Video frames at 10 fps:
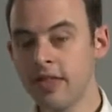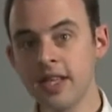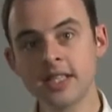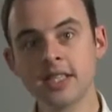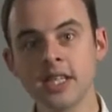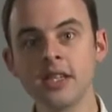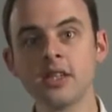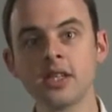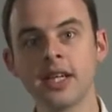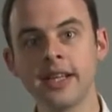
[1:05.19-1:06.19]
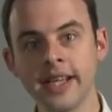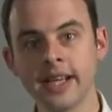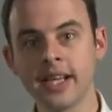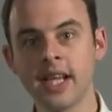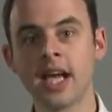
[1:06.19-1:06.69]
This still
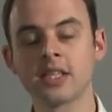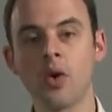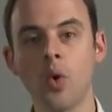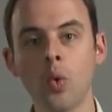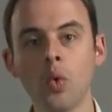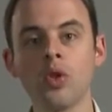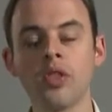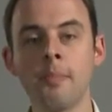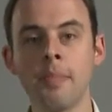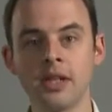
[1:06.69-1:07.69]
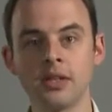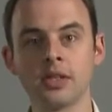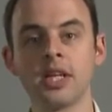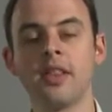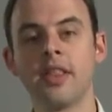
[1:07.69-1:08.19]
clearly has all the build